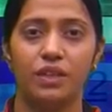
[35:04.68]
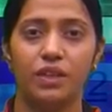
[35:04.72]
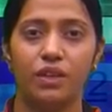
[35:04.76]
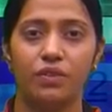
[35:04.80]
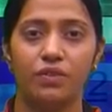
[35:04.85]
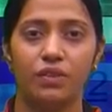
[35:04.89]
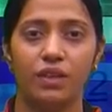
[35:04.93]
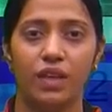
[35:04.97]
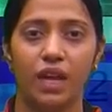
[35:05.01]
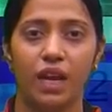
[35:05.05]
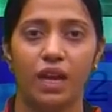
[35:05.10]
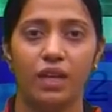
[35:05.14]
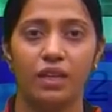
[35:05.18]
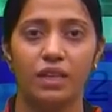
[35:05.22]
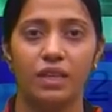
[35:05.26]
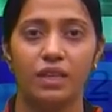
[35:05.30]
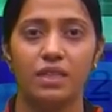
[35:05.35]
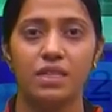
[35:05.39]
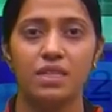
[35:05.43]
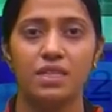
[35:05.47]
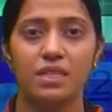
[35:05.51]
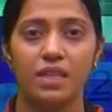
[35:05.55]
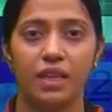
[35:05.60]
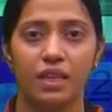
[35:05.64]
of tan, it
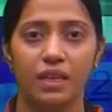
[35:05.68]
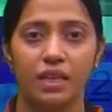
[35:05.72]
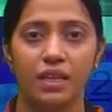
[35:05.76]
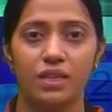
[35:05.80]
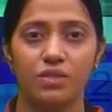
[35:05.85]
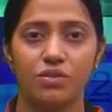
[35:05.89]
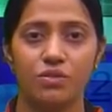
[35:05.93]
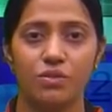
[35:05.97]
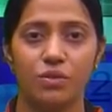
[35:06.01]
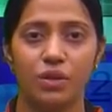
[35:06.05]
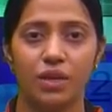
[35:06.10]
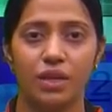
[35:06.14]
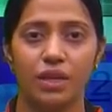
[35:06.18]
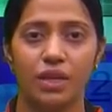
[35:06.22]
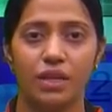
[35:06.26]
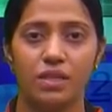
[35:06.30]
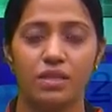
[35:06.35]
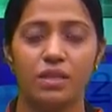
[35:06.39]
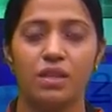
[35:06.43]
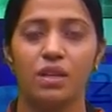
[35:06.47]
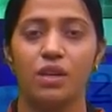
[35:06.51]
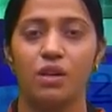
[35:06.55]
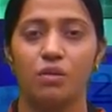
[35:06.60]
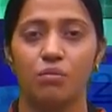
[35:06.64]
is sec a square
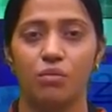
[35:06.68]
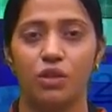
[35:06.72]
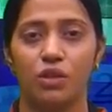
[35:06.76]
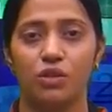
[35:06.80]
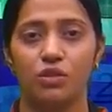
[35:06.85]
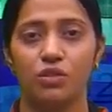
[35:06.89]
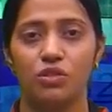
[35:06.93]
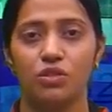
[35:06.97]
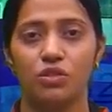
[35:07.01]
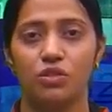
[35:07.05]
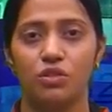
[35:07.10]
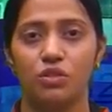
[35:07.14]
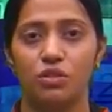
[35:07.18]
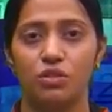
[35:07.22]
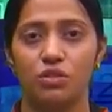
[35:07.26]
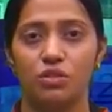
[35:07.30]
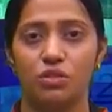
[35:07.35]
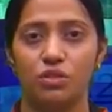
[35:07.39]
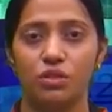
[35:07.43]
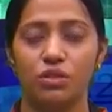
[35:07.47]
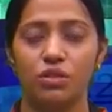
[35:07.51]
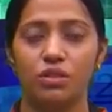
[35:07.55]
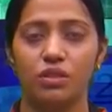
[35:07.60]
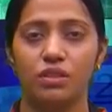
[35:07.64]
x. But you should to
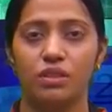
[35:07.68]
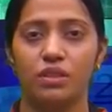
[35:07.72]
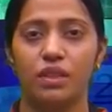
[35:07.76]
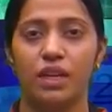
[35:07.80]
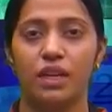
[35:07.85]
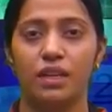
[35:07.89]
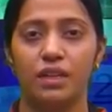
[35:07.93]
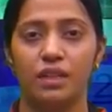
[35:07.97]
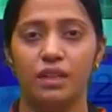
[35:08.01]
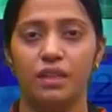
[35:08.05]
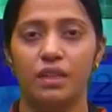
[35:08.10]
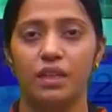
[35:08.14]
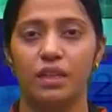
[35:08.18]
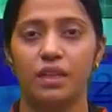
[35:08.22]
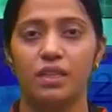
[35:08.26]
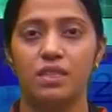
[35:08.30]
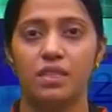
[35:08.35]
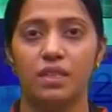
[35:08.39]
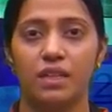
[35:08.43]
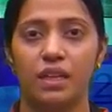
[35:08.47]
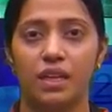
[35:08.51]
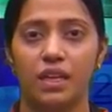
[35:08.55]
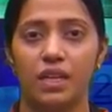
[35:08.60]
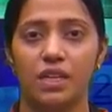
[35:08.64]
know that there is
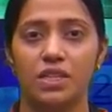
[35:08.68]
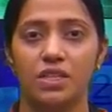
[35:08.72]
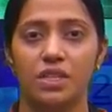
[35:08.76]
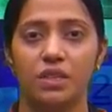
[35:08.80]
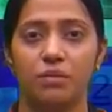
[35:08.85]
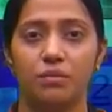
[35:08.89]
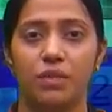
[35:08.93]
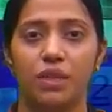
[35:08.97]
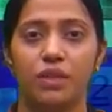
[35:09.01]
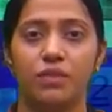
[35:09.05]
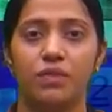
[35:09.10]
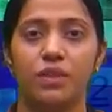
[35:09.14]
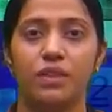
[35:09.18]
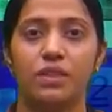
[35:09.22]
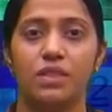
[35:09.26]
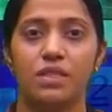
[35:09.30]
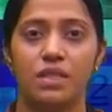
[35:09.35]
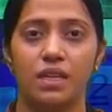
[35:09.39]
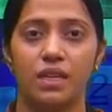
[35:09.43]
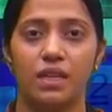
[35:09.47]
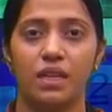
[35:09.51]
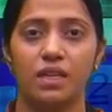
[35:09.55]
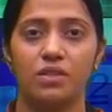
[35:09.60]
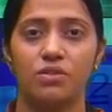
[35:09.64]
a relation between the
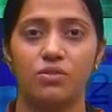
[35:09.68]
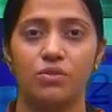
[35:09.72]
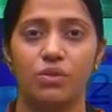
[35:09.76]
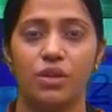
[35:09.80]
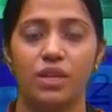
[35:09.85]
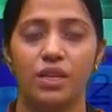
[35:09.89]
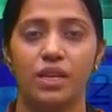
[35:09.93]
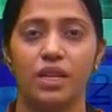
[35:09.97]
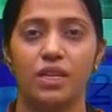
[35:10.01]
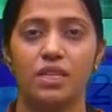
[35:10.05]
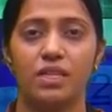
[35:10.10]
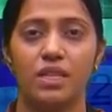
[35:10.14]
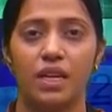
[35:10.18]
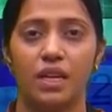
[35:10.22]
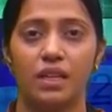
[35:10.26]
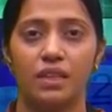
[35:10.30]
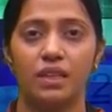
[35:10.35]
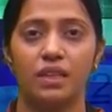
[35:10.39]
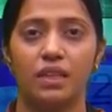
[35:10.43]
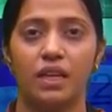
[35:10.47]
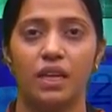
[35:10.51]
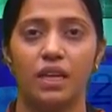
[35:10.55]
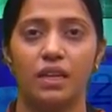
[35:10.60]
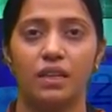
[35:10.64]
sec a square x and
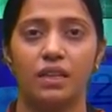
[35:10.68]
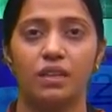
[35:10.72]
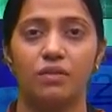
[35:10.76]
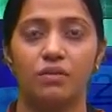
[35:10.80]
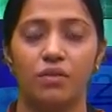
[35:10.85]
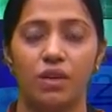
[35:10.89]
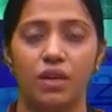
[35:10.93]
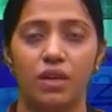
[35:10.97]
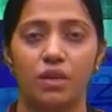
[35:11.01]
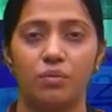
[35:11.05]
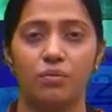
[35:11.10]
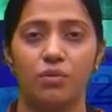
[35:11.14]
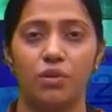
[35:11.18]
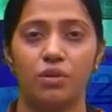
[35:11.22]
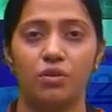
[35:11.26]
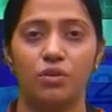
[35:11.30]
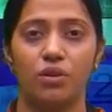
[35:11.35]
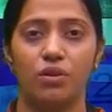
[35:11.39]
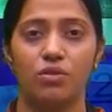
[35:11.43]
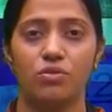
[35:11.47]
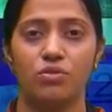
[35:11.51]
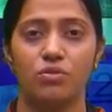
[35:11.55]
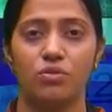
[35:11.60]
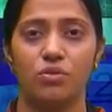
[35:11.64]
the tan 1 upon
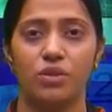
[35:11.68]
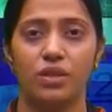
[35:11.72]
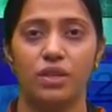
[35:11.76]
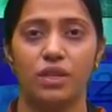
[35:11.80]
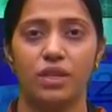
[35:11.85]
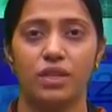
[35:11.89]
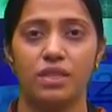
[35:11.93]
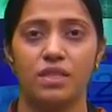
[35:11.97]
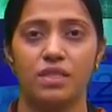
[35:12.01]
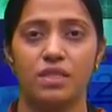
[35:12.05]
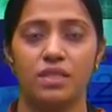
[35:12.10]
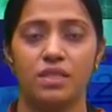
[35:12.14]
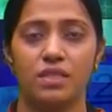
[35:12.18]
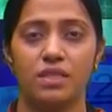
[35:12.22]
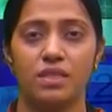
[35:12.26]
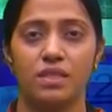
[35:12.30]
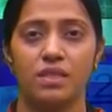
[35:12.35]
cos square x.